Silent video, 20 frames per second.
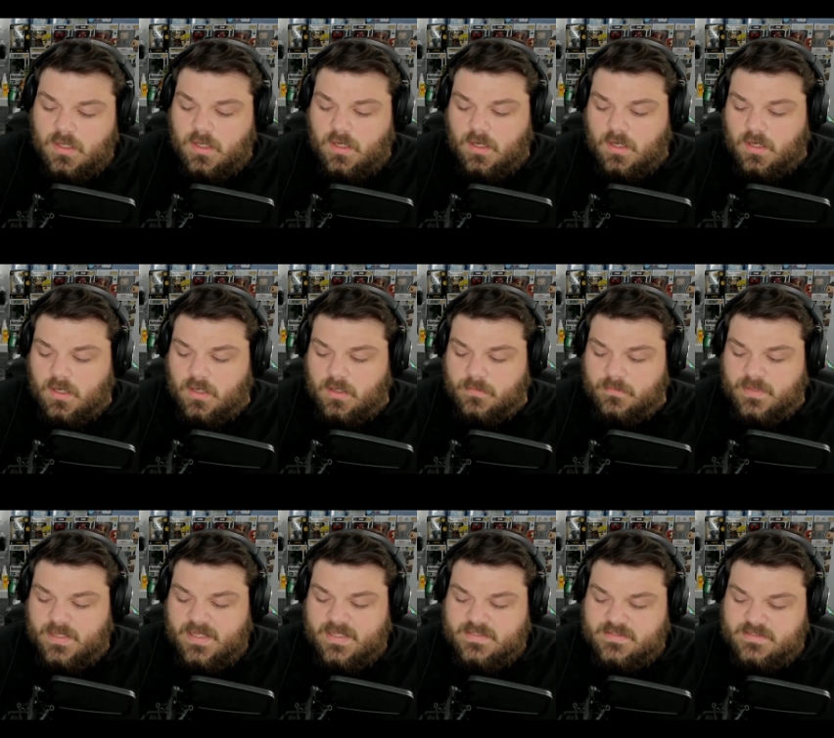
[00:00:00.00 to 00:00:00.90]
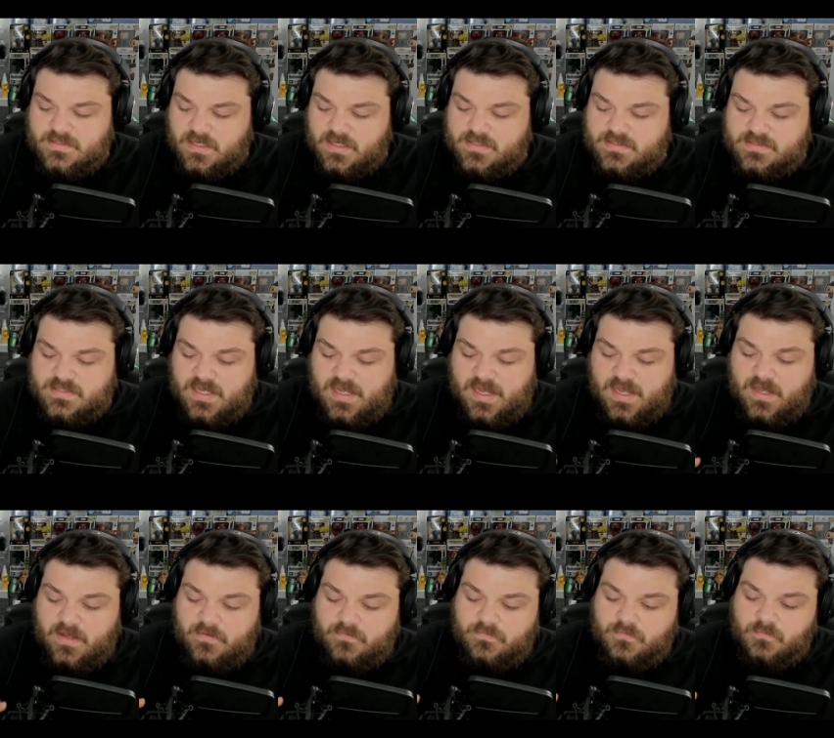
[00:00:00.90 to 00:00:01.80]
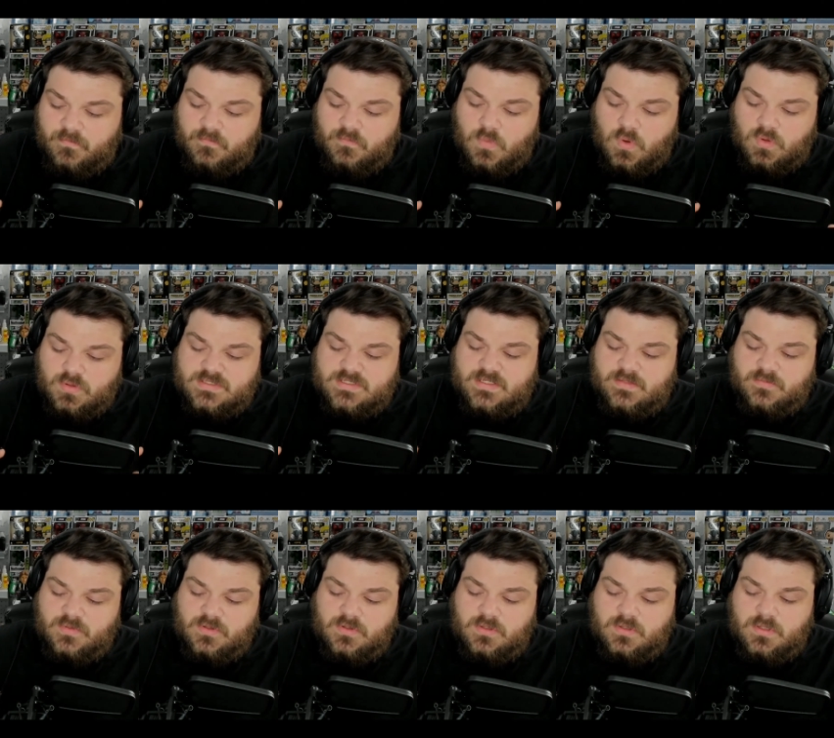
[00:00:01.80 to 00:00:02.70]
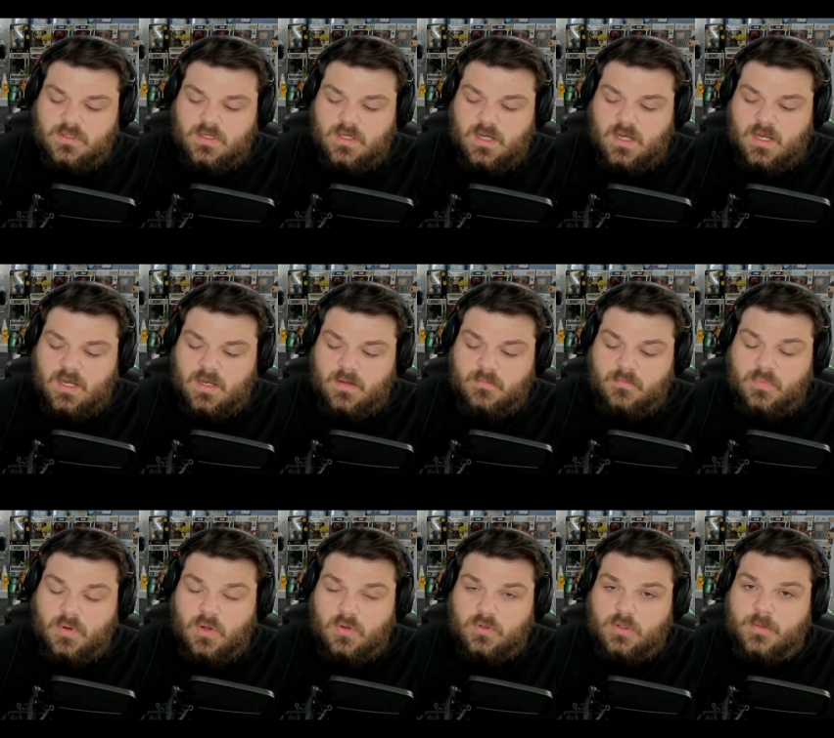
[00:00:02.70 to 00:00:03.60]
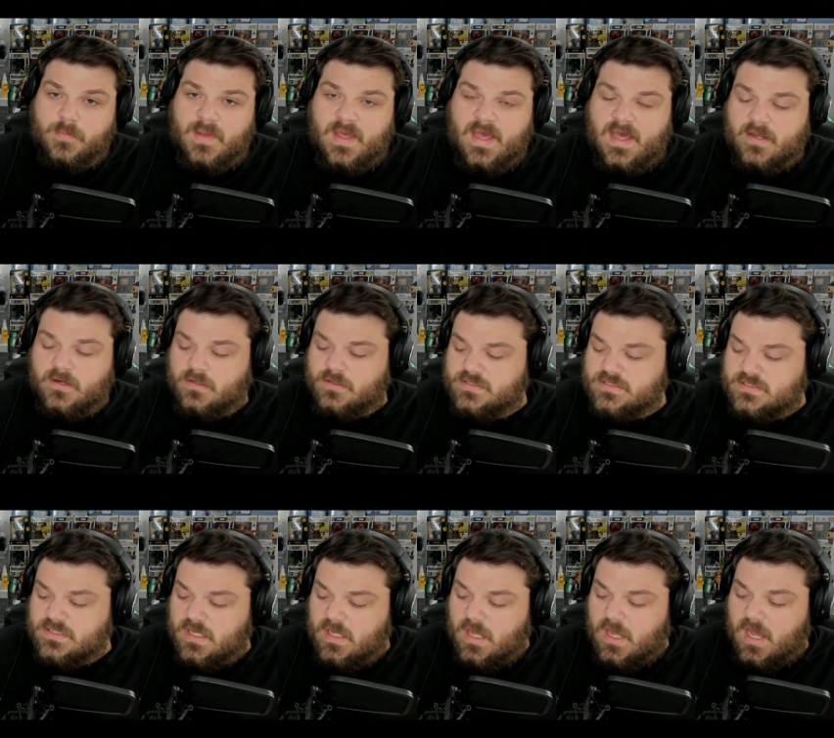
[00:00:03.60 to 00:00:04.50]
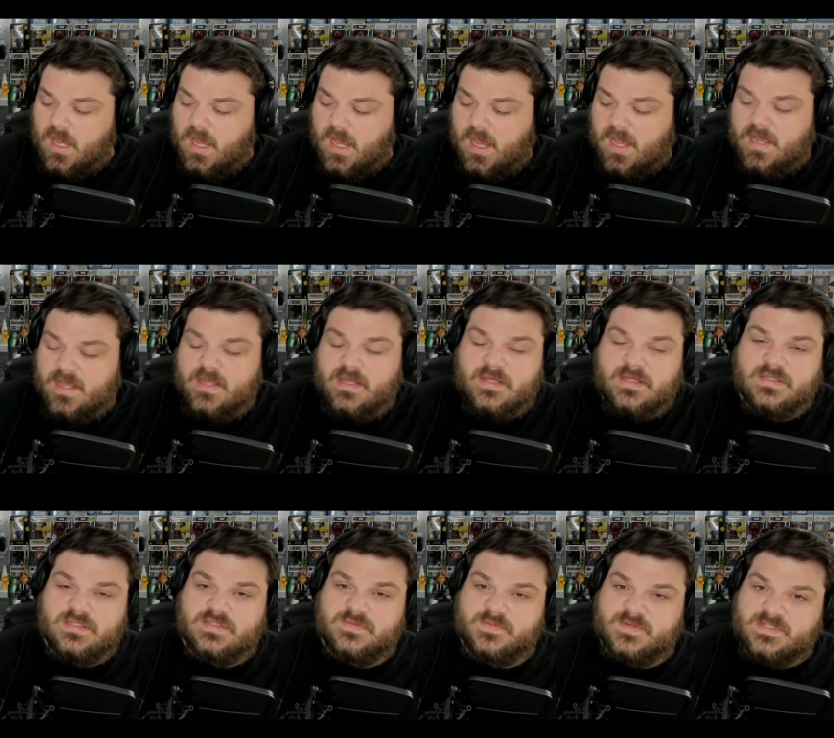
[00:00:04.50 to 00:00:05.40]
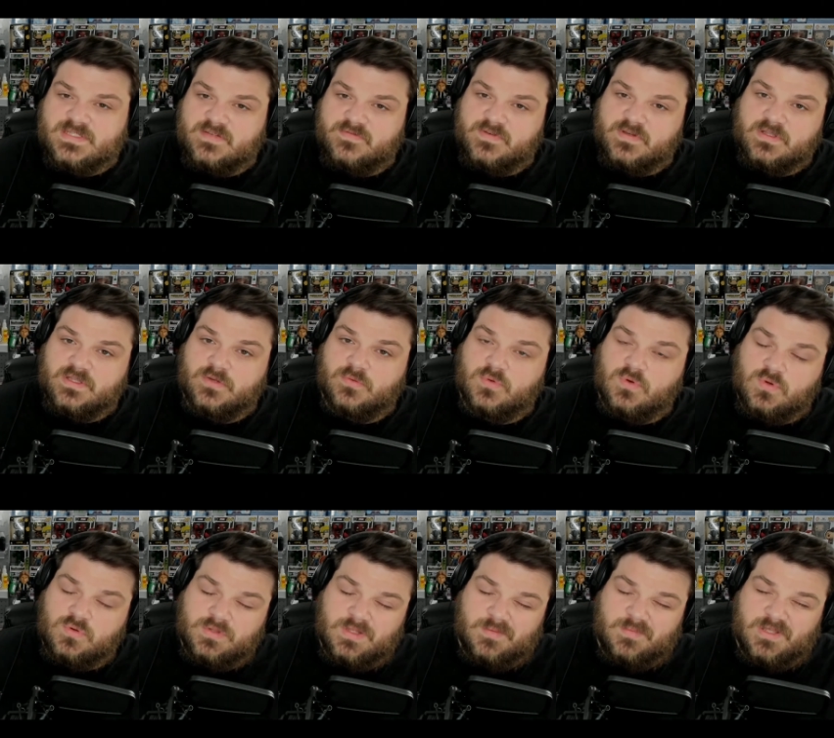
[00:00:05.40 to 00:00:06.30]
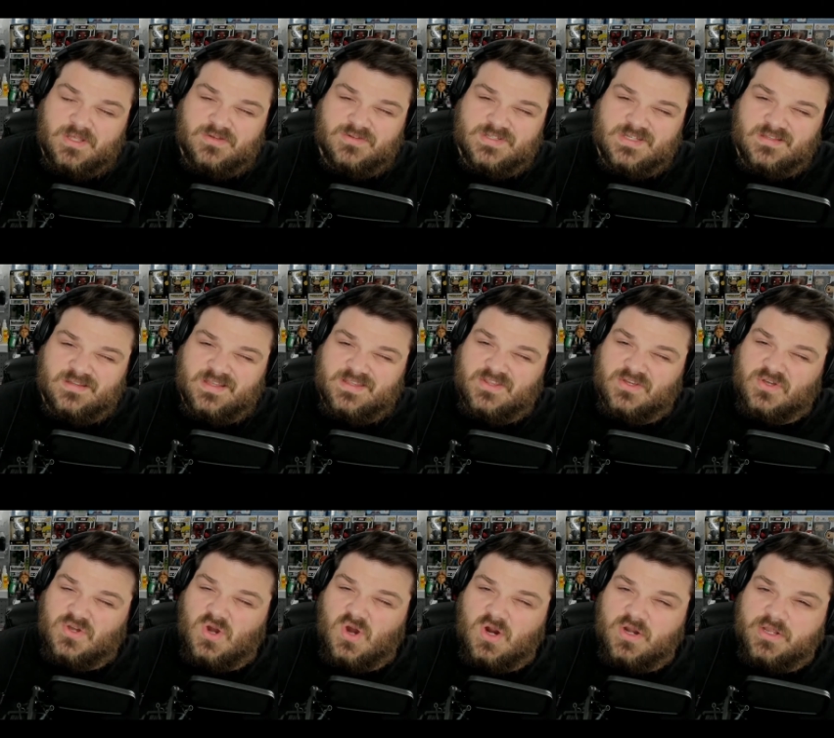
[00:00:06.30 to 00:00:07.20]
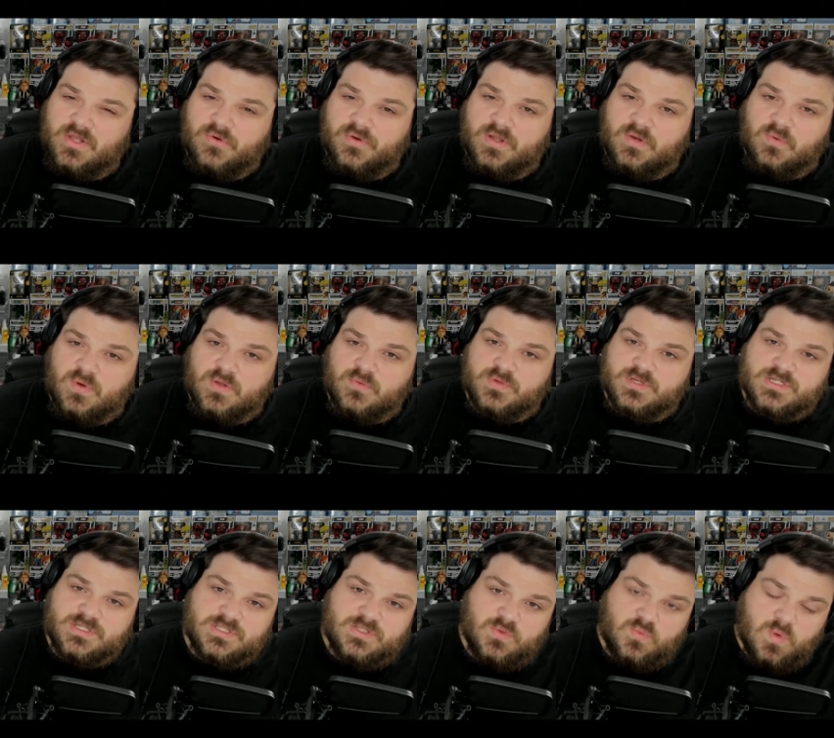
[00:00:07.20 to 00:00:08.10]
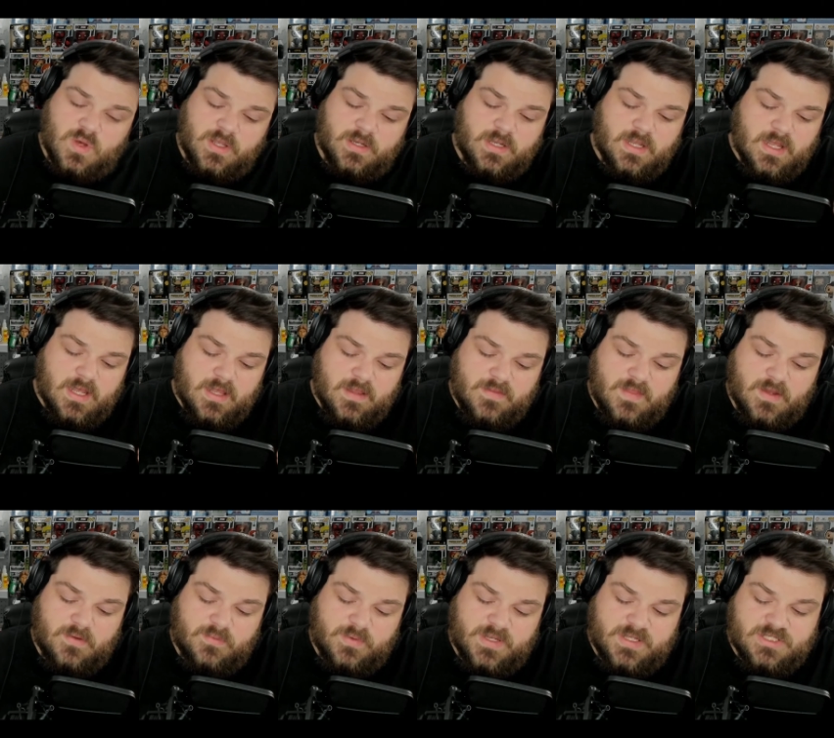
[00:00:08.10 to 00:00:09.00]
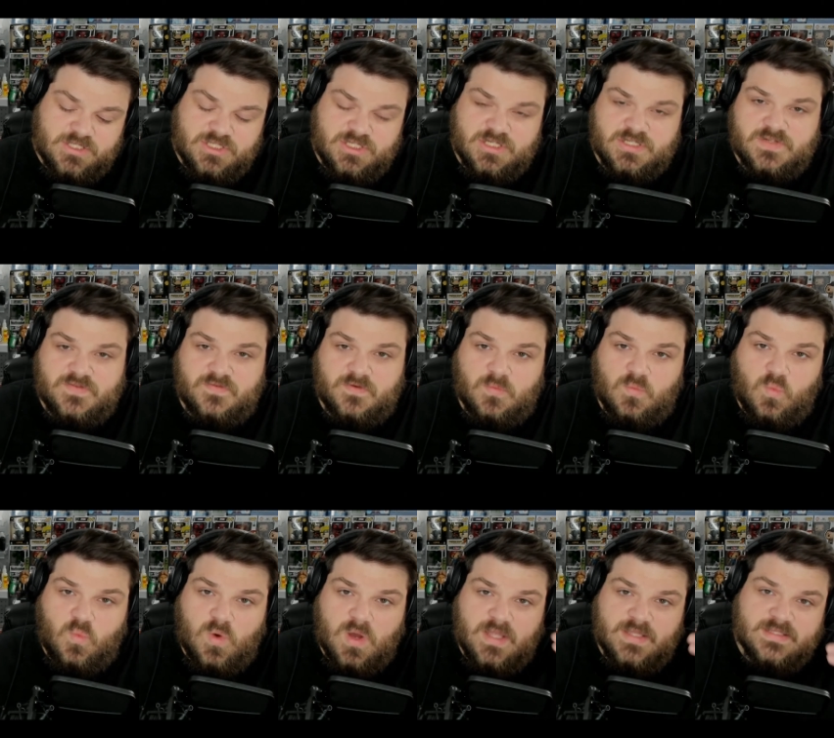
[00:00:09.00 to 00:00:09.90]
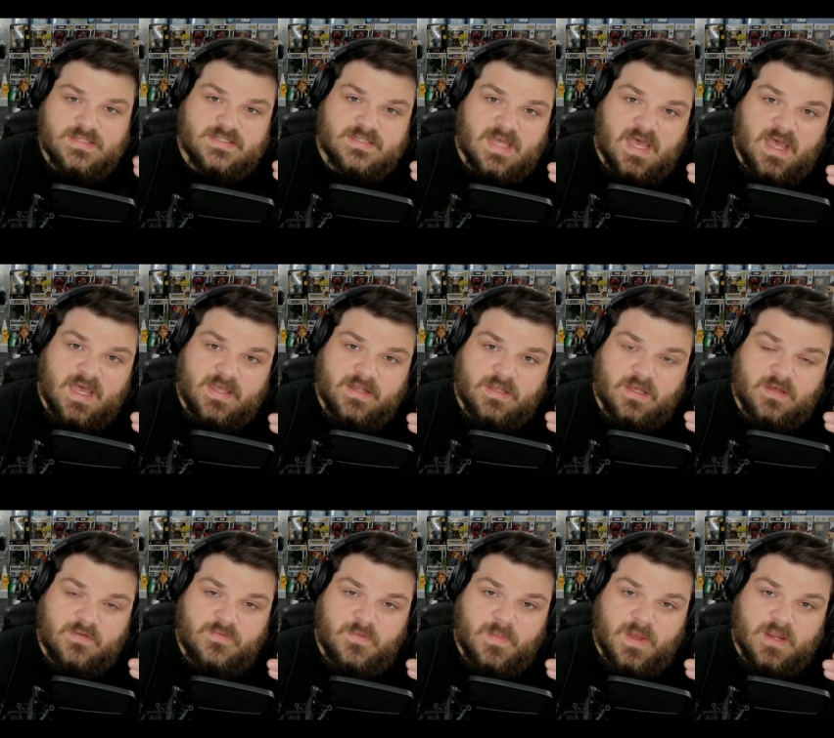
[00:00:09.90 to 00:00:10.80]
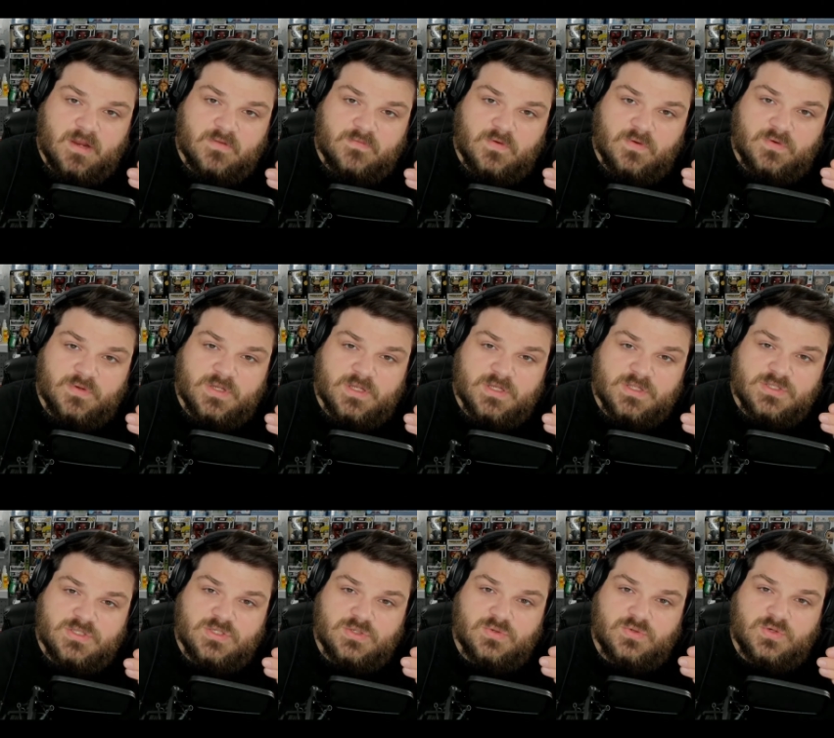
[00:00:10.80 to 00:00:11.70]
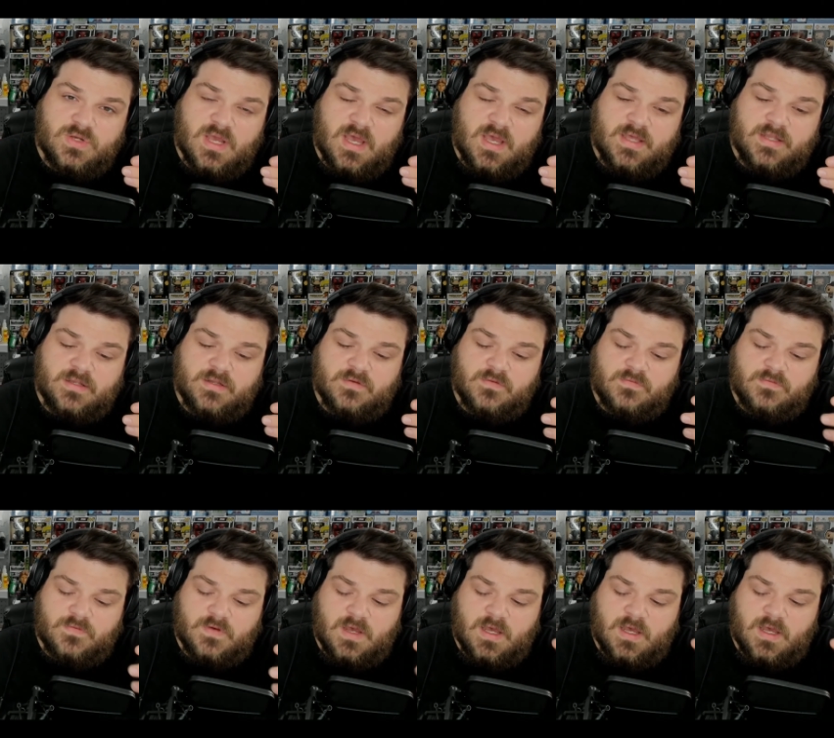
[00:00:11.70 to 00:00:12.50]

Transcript: It does have multiple polar patterns. I specifically will only be using like the cardioid one, which is the one that reads just from one side of the microphone to kind of